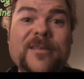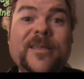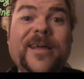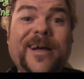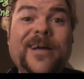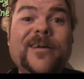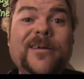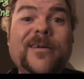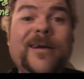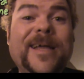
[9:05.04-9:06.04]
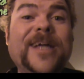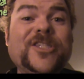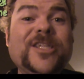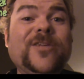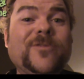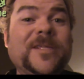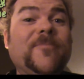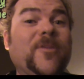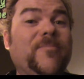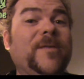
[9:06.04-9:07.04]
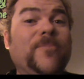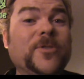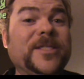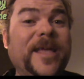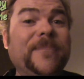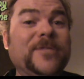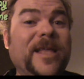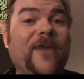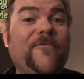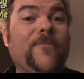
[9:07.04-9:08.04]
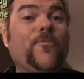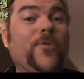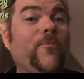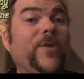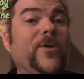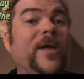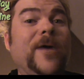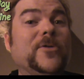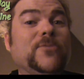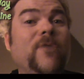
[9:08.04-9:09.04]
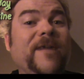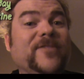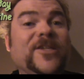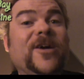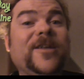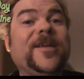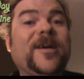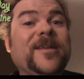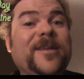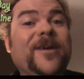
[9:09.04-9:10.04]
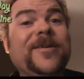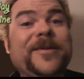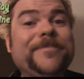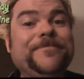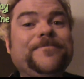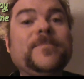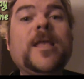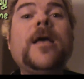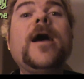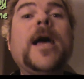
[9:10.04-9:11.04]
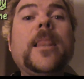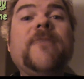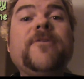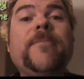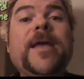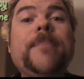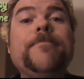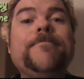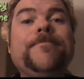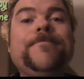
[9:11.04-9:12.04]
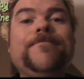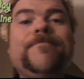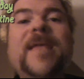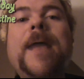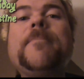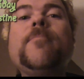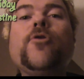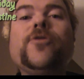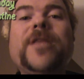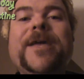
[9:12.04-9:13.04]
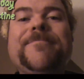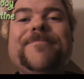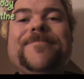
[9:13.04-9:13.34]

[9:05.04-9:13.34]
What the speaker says: Yeah, I actually know some of the people's names now from the Real Housewives of yada yada yada. I love you, babe. Happy birthday.